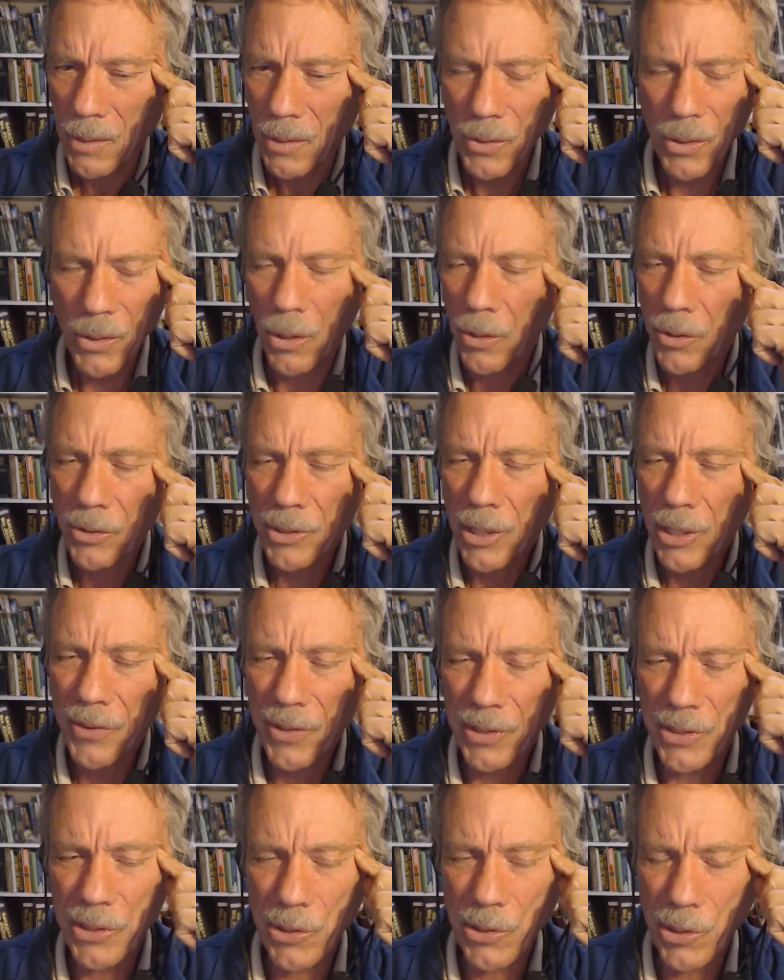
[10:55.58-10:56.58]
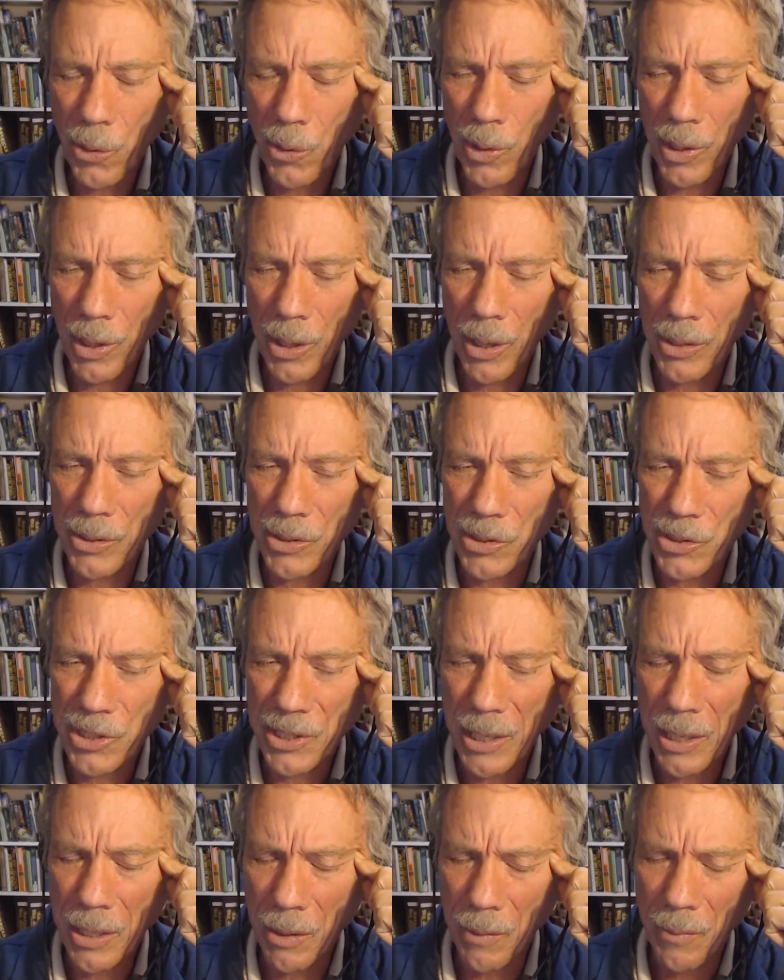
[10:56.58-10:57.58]
No, there's nothing going on in
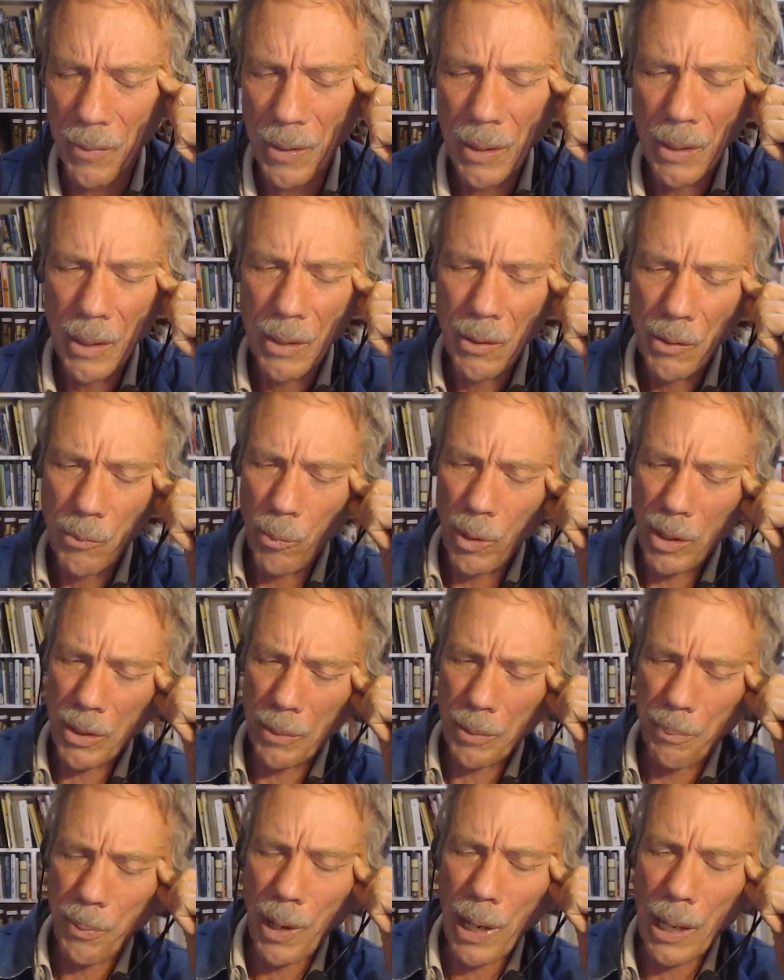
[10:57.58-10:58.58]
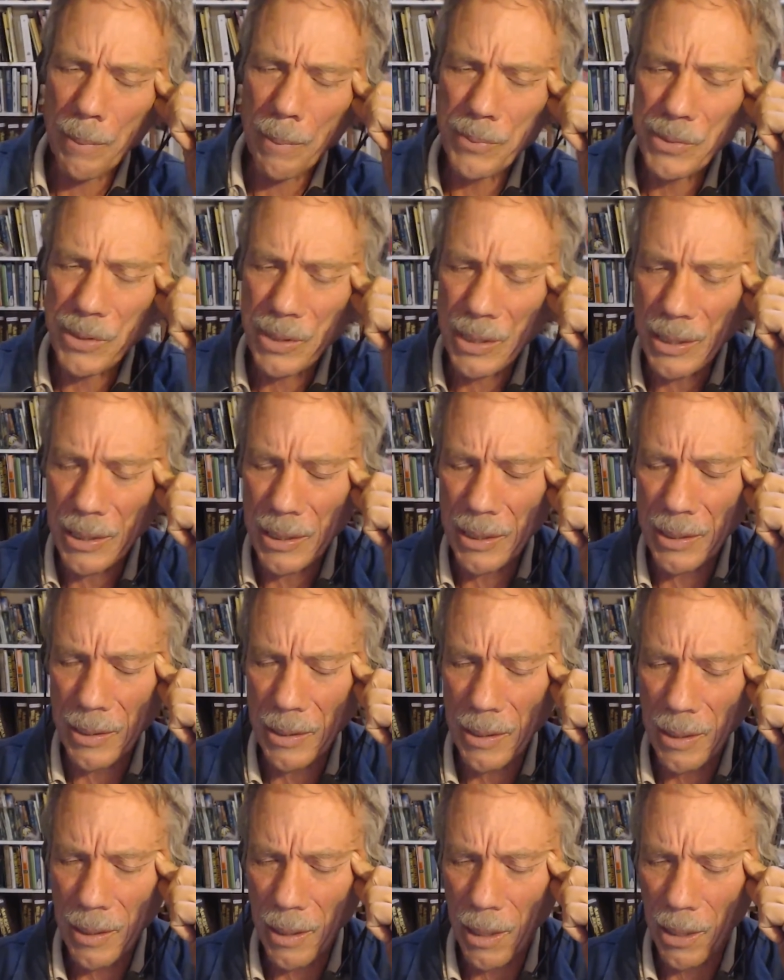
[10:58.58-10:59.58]
scale. One of the problems in
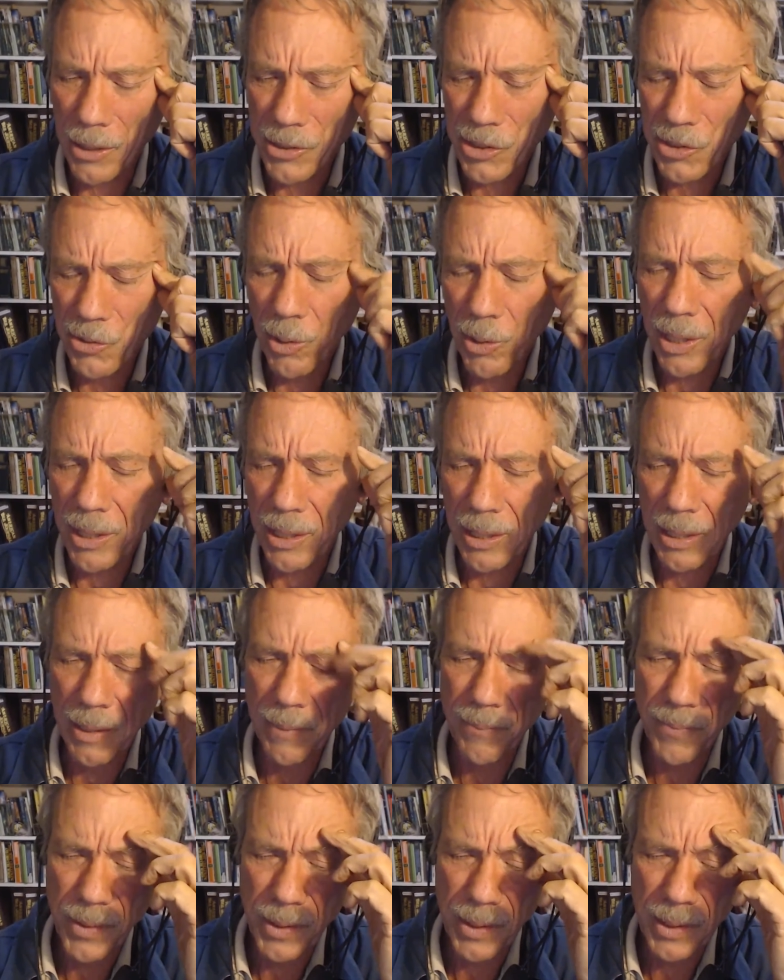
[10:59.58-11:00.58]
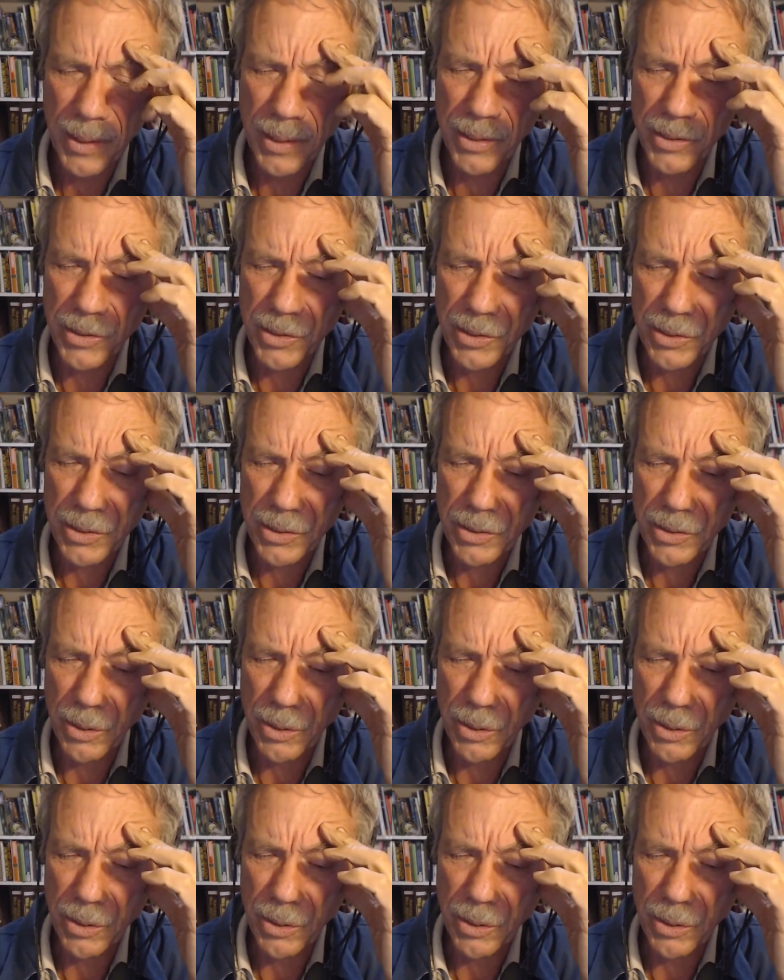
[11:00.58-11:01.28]
Australia is it's